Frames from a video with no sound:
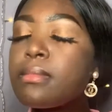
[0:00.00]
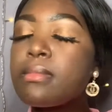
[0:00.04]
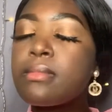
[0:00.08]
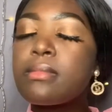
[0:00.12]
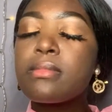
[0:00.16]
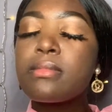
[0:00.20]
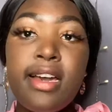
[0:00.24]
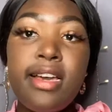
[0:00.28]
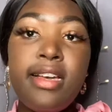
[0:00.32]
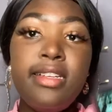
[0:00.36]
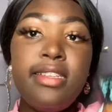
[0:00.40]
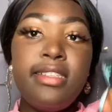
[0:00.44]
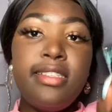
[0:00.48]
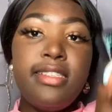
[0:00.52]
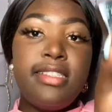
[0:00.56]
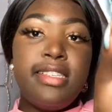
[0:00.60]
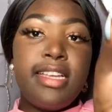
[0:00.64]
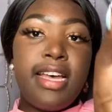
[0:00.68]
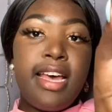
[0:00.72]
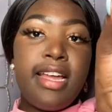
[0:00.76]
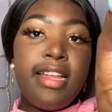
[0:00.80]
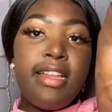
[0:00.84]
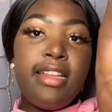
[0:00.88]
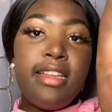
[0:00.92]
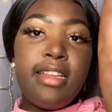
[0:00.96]
First,
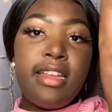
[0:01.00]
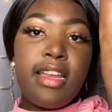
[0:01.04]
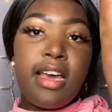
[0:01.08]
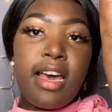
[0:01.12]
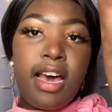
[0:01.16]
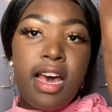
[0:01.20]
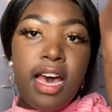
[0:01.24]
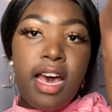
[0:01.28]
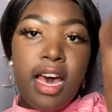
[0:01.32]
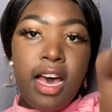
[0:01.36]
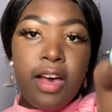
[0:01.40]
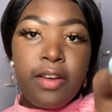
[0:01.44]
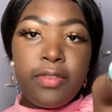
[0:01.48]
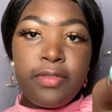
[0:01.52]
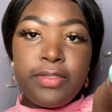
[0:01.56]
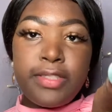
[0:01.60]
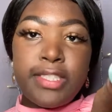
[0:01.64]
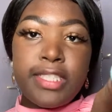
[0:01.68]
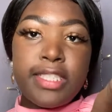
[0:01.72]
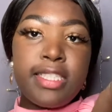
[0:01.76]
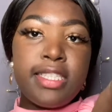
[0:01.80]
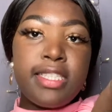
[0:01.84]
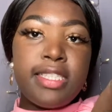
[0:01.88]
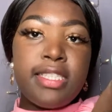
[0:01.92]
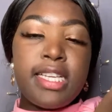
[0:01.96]
then
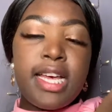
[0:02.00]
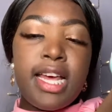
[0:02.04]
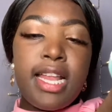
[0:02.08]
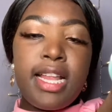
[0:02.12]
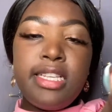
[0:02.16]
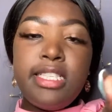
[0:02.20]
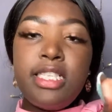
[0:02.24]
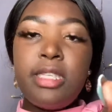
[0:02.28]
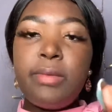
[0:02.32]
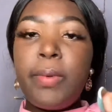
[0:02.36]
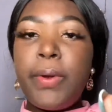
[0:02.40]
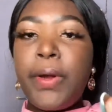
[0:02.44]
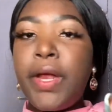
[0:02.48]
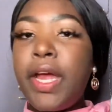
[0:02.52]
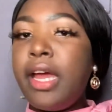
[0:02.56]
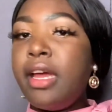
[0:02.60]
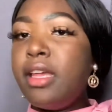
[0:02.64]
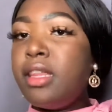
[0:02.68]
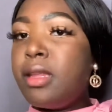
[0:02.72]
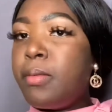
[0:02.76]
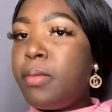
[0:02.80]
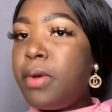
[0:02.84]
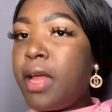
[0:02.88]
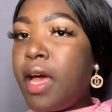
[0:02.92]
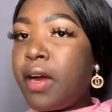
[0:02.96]
after the setting spray,
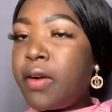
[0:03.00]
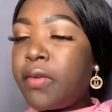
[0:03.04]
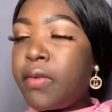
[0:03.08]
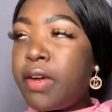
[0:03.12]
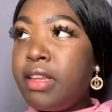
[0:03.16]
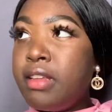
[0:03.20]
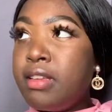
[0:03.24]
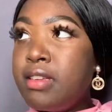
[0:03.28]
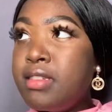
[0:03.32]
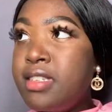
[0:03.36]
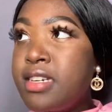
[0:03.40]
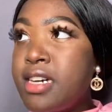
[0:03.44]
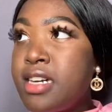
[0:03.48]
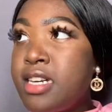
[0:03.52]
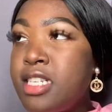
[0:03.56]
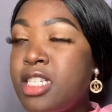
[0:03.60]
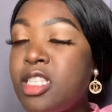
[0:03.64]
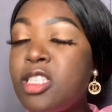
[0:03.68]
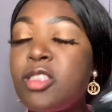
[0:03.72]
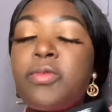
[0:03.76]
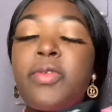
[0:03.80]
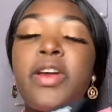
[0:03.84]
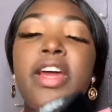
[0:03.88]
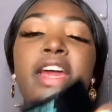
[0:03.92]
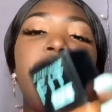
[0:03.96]
the Black Radiance setting
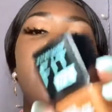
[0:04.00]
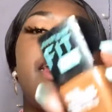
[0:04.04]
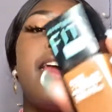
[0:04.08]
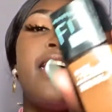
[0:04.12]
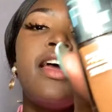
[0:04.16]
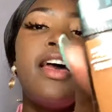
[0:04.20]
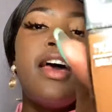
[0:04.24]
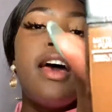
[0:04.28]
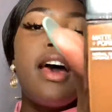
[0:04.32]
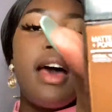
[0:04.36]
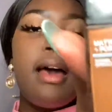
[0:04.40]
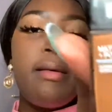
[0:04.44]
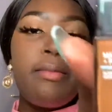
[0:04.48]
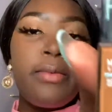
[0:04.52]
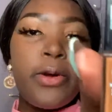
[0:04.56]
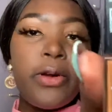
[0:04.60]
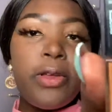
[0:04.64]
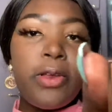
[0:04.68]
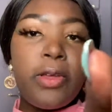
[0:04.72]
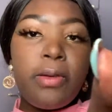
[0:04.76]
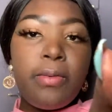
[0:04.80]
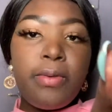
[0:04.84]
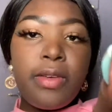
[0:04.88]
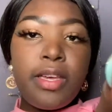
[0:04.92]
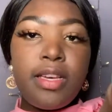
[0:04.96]
spray, I'm going
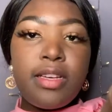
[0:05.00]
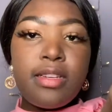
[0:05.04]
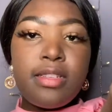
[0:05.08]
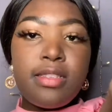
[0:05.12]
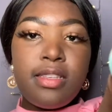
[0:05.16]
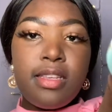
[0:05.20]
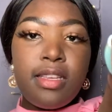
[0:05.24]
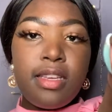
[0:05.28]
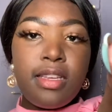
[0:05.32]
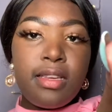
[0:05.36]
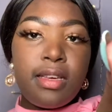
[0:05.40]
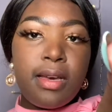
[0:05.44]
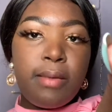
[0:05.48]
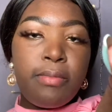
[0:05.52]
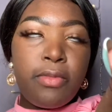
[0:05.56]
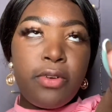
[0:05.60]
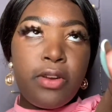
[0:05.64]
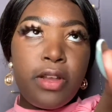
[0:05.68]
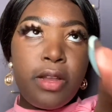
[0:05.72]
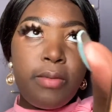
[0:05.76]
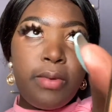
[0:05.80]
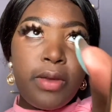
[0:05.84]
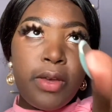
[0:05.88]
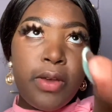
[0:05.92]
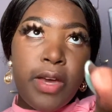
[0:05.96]
to be
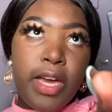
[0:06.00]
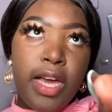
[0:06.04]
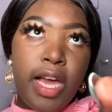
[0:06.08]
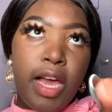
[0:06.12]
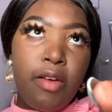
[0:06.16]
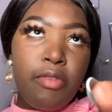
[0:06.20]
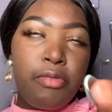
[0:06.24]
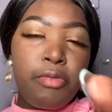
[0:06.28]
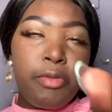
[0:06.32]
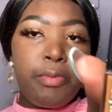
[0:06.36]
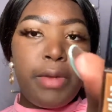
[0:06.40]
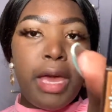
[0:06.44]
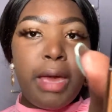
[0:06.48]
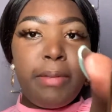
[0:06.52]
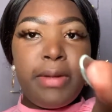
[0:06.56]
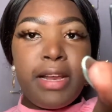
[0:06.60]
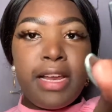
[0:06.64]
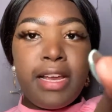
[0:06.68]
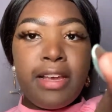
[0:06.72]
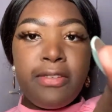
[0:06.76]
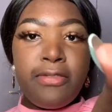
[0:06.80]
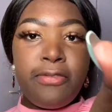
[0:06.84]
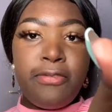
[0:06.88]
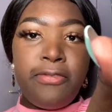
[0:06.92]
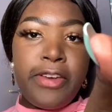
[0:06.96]
going with a
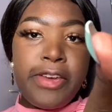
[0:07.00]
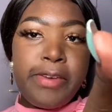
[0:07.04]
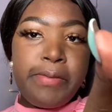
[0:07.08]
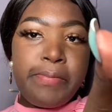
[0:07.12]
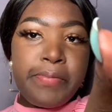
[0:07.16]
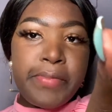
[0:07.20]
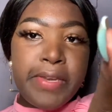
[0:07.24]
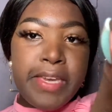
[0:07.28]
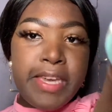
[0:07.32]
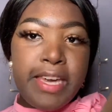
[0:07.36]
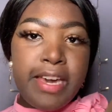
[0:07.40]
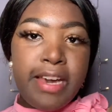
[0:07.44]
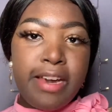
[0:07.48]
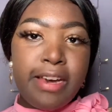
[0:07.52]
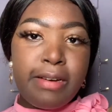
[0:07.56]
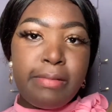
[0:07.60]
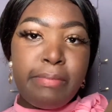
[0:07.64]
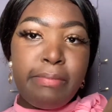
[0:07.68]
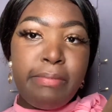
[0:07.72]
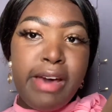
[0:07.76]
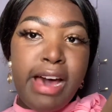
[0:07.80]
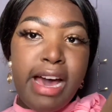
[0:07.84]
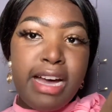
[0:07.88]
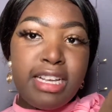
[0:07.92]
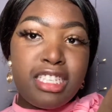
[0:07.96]
Maybelline Fit Me
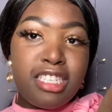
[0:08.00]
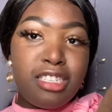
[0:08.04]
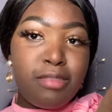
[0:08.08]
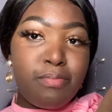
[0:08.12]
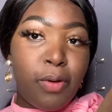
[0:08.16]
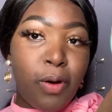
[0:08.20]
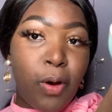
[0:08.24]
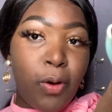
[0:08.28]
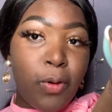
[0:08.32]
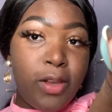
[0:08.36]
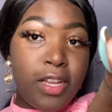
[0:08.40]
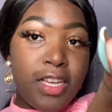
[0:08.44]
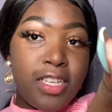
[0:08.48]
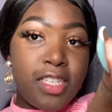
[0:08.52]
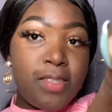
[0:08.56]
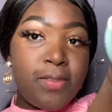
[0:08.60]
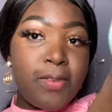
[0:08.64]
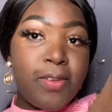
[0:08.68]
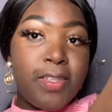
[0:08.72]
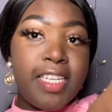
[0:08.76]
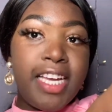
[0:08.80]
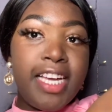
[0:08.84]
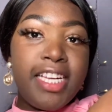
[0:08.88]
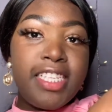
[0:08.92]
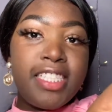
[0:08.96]
Matte Poreless
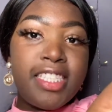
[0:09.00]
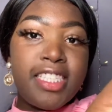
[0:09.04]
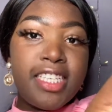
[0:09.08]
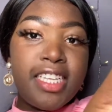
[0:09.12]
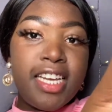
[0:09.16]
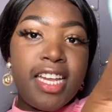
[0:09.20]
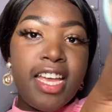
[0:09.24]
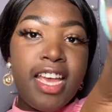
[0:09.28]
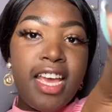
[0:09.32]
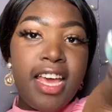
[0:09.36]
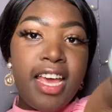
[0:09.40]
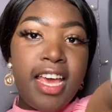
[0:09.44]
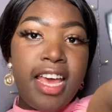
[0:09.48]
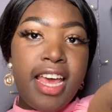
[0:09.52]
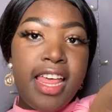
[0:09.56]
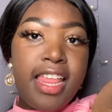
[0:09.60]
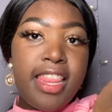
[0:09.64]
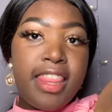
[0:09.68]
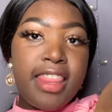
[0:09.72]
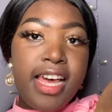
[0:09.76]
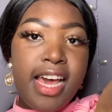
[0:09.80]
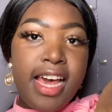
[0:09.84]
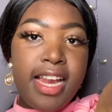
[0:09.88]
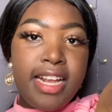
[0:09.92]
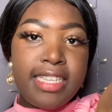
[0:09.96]
Foundation,
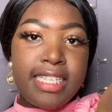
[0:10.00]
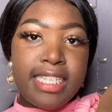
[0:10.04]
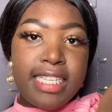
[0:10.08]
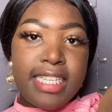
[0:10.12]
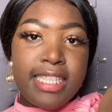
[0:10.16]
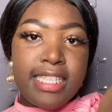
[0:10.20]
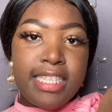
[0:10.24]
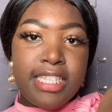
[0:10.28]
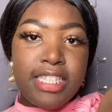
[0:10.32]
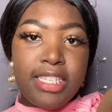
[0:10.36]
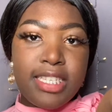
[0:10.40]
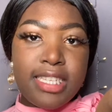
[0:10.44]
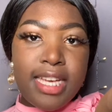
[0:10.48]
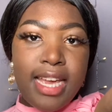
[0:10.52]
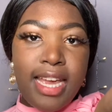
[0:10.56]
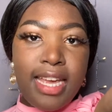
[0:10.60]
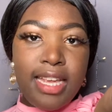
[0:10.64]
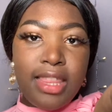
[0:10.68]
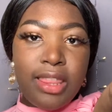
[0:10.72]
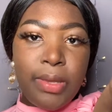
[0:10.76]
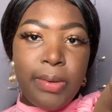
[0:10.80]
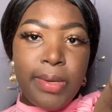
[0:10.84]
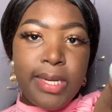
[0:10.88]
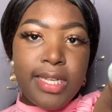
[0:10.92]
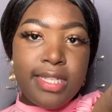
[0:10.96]
and that is in the shade
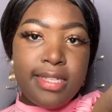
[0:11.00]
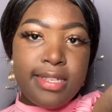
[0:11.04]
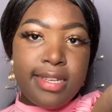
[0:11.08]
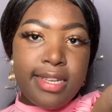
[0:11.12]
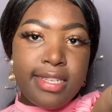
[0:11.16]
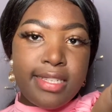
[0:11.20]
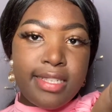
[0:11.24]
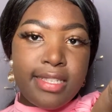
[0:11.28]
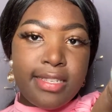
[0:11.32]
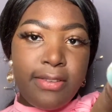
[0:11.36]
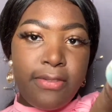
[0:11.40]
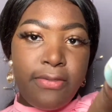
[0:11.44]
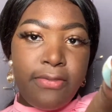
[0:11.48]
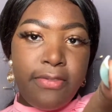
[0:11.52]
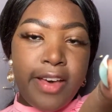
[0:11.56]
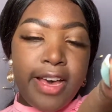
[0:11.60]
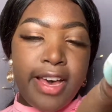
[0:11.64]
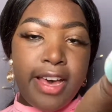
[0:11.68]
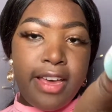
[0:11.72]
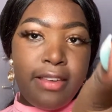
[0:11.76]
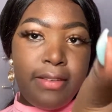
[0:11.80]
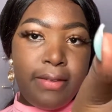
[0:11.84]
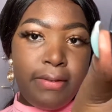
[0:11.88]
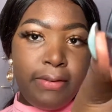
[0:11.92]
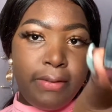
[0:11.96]

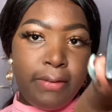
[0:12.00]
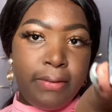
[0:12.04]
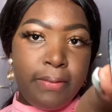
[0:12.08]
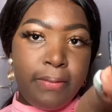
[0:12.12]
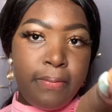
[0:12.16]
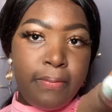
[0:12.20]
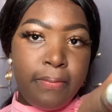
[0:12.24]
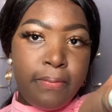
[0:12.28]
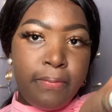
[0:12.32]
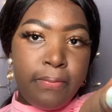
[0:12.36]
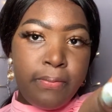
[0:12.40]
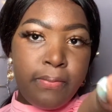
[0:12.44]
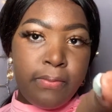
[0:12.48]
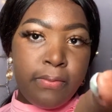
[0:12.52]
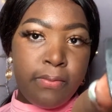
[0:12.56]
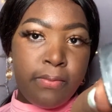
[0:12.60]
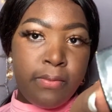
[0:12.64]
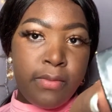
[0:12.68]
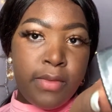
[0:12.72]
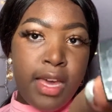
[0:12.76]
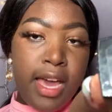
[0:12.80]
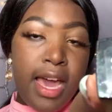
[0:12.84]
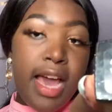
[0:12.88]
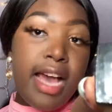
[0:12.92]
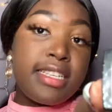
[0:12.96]
365
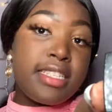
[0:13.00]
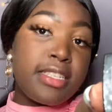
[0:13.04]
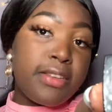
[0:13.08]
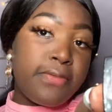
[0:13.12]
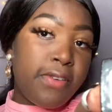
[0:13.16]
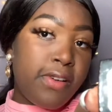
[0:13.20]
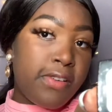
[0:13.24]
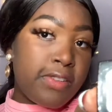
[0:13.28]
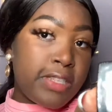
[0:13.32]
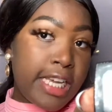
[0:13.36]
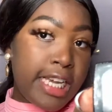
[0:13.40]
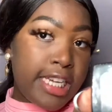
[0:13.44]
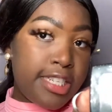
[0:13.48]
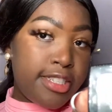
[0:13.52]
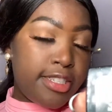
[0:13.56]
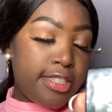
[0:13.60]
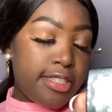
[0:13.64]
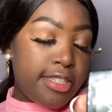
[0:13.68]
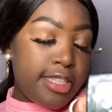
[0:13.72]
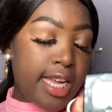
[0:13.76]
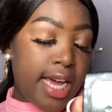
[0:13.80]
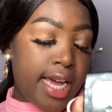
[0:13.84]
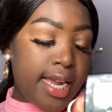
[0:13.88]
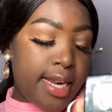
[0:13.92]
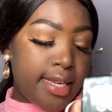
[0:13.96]
as a
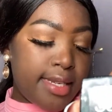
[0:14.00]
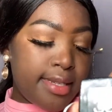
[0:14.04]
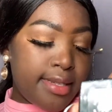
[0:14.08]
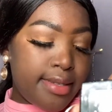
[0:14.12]
foundation. That is.